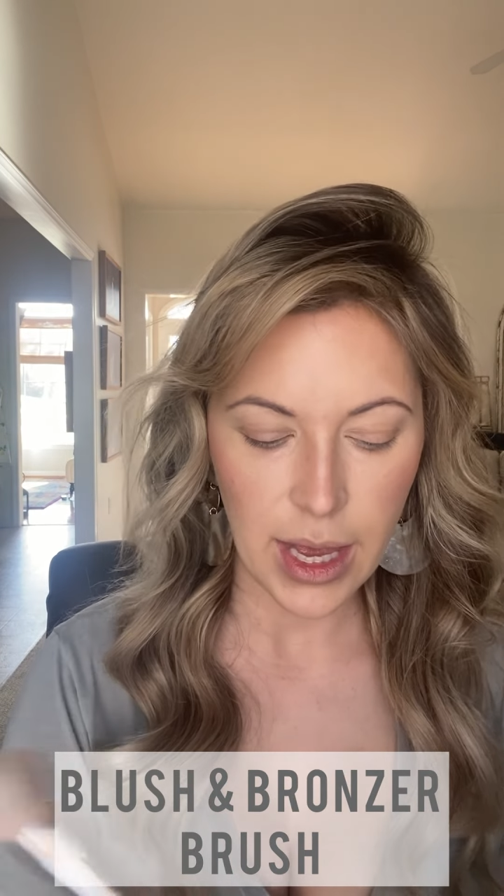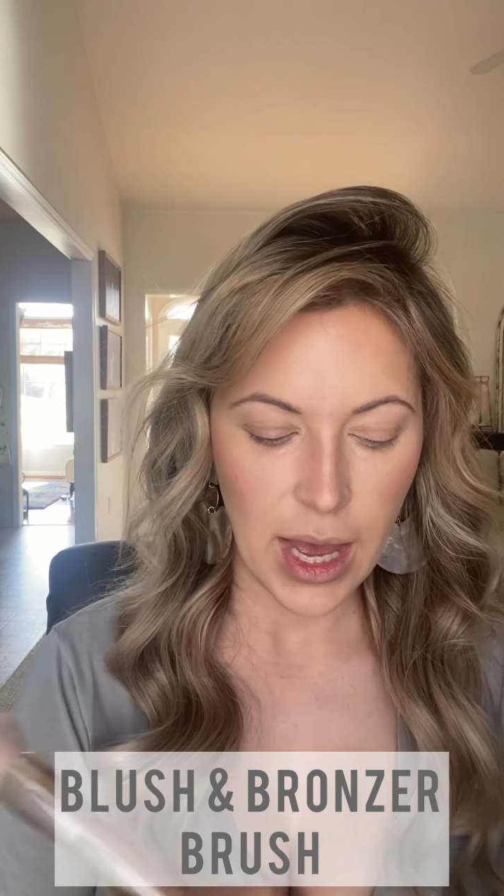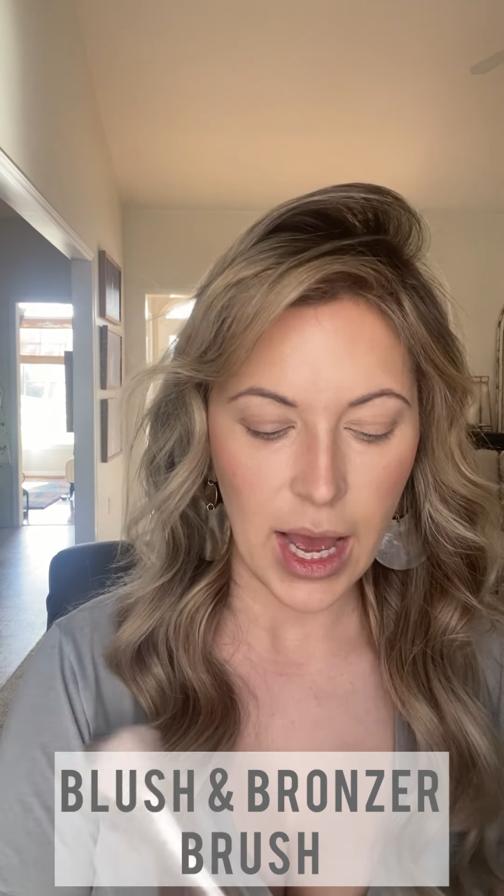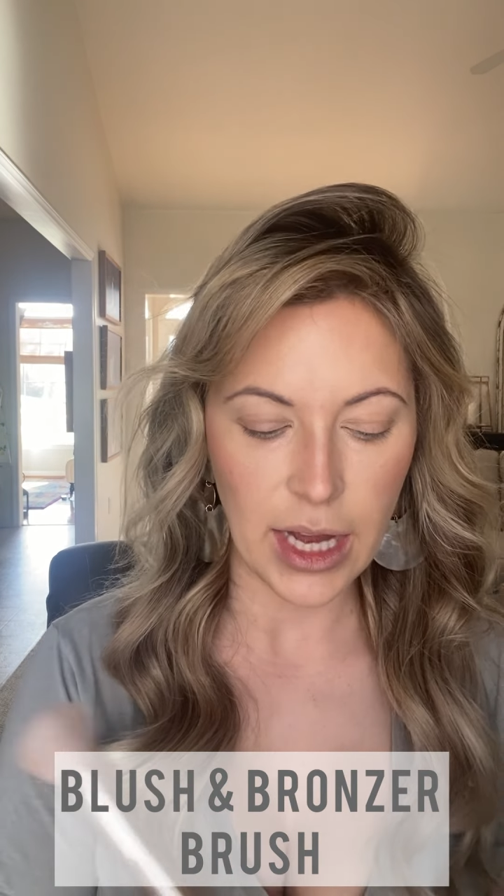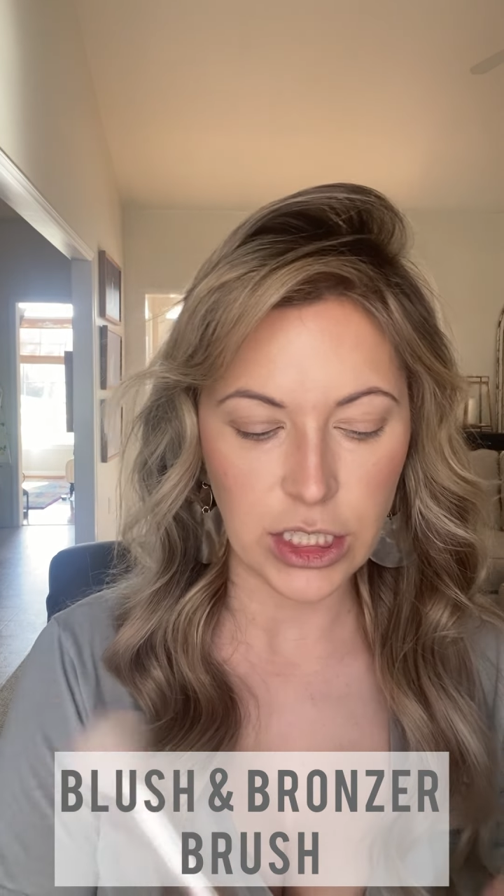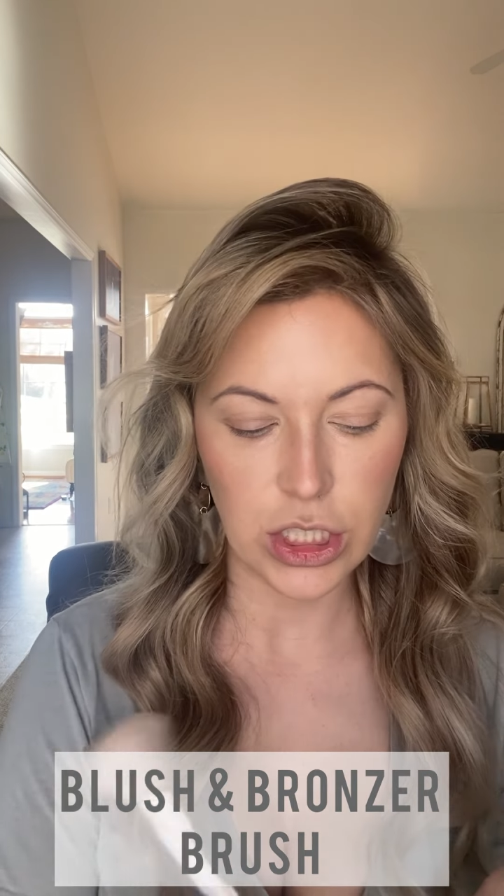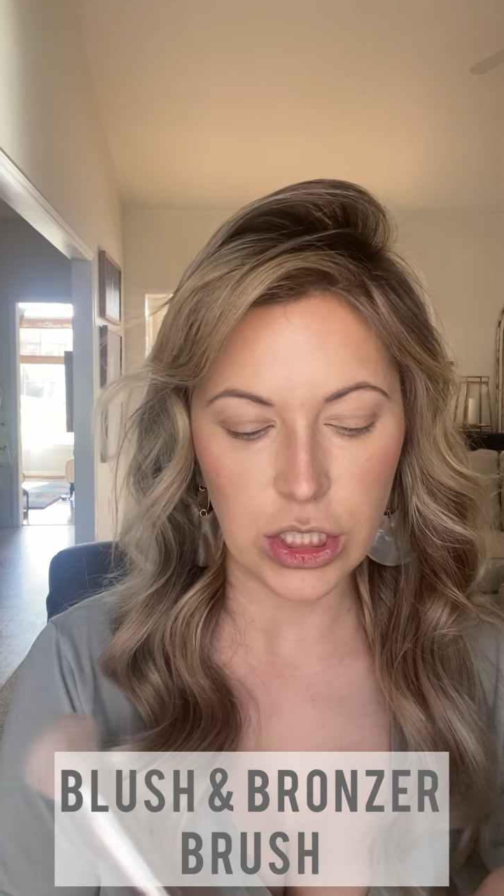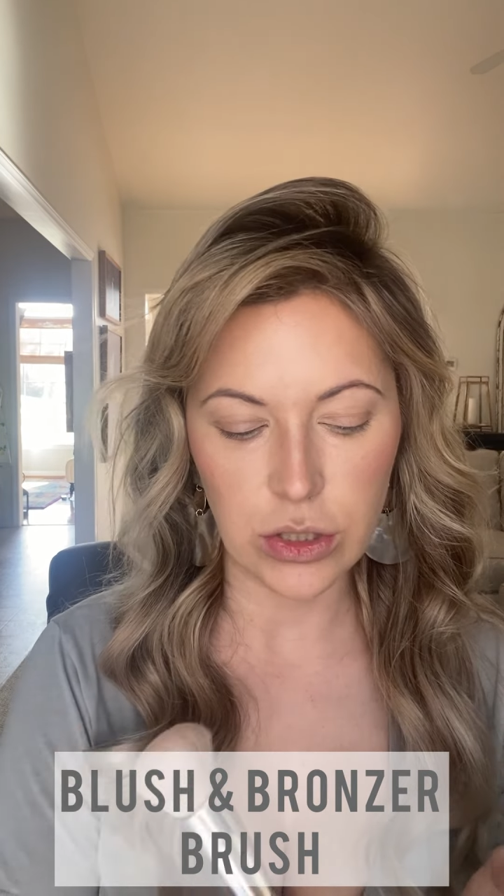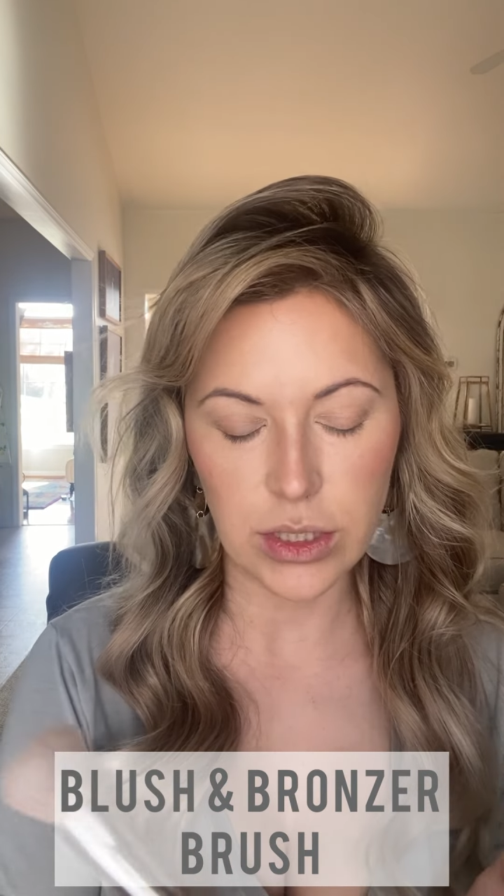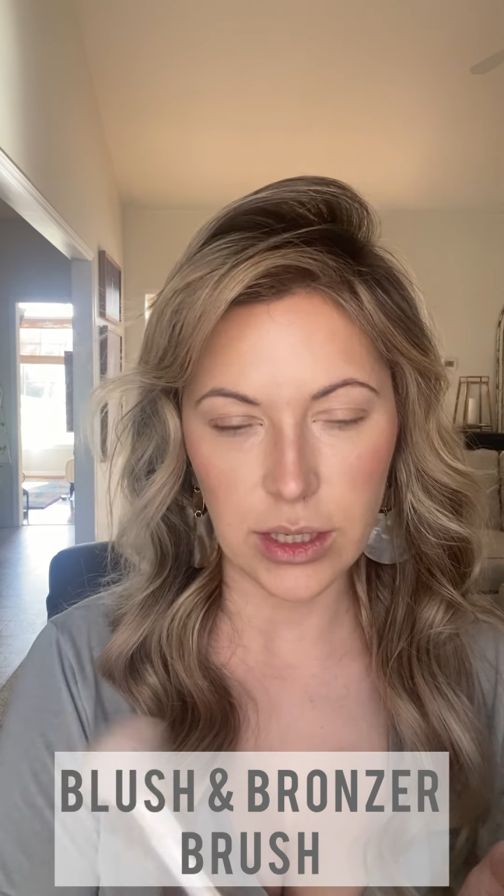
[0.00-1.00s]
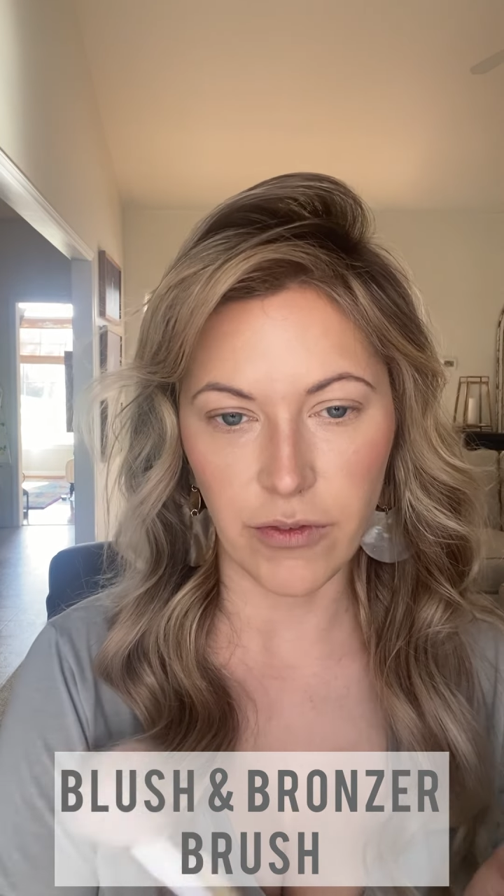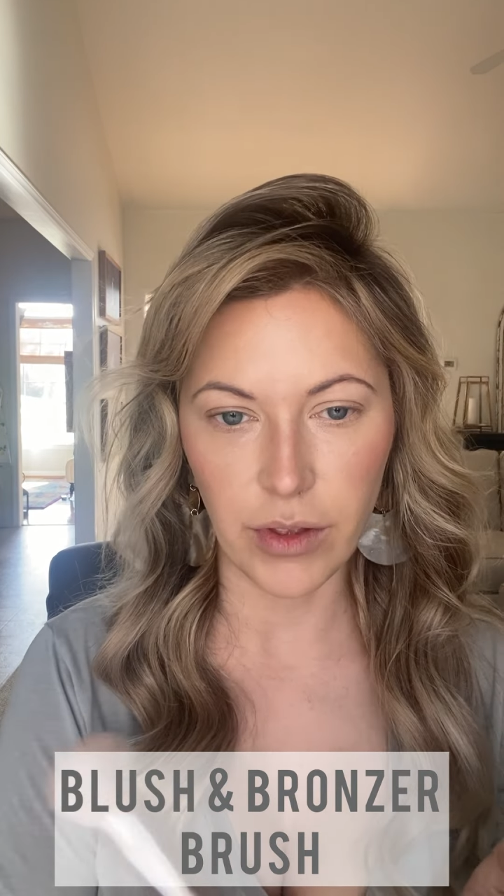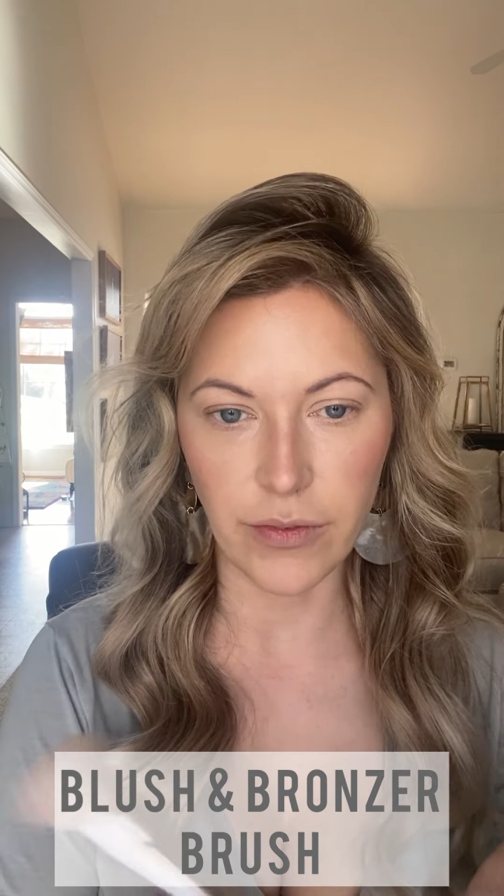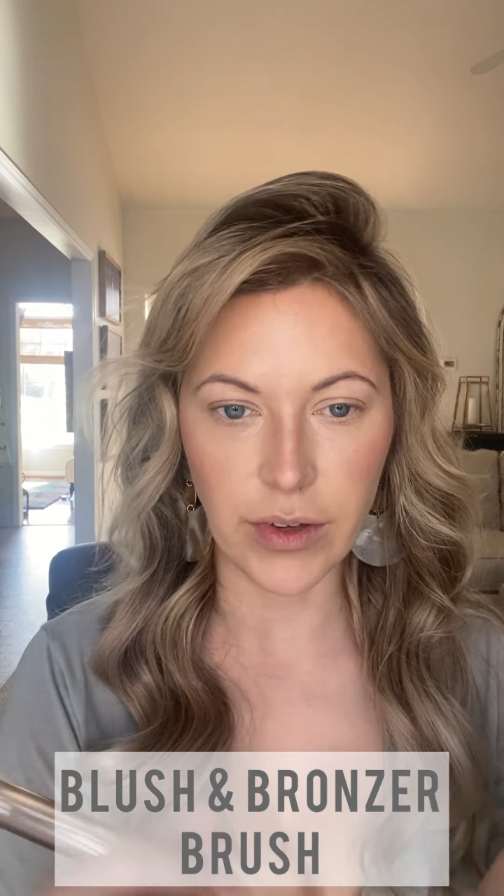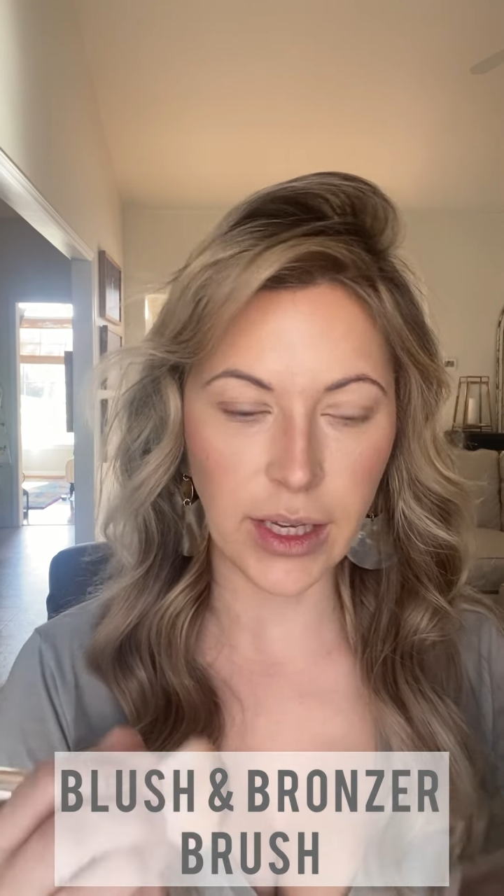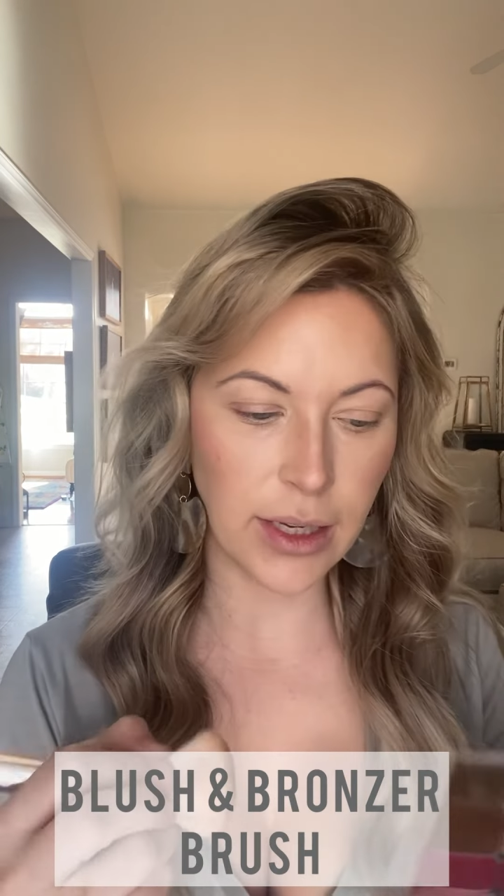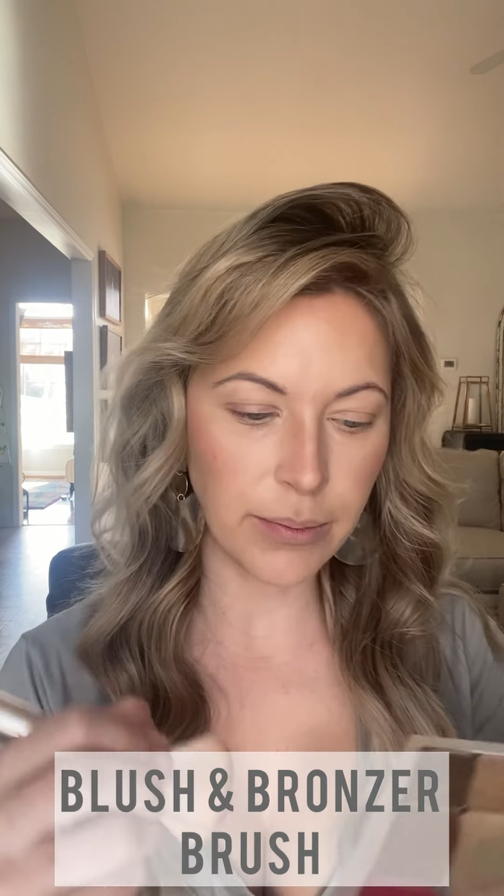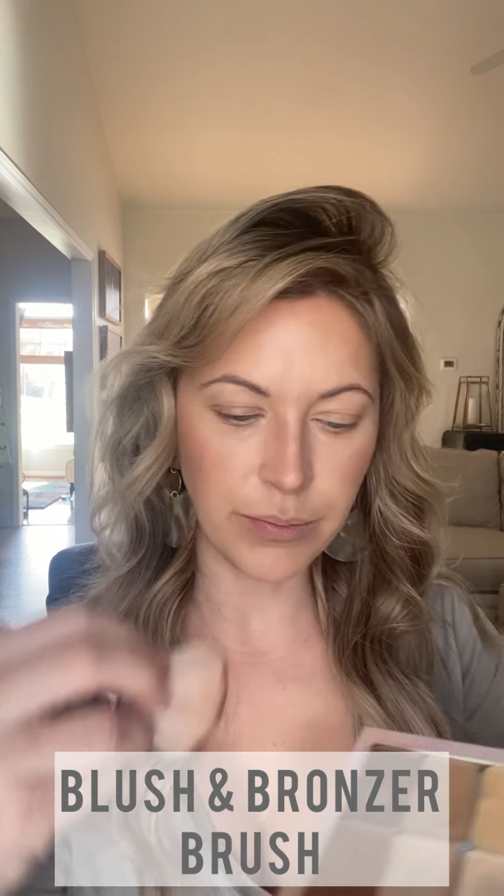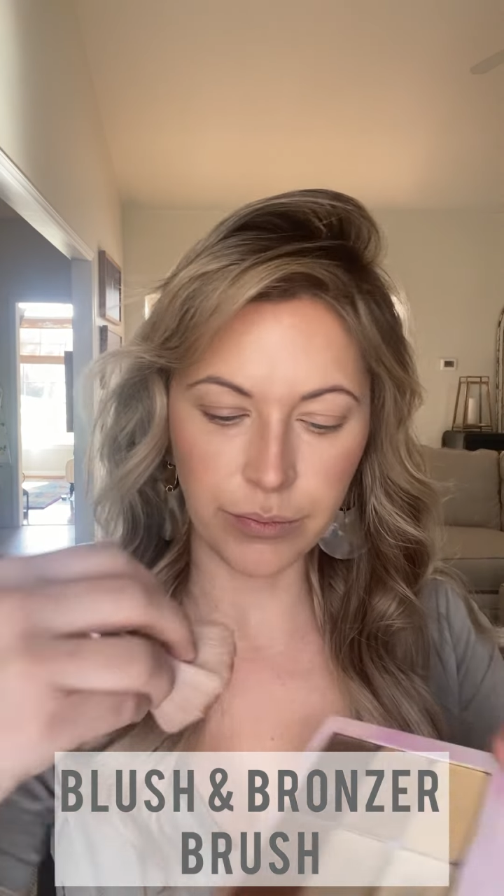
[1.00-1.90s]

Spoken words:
I just use the fluffy end,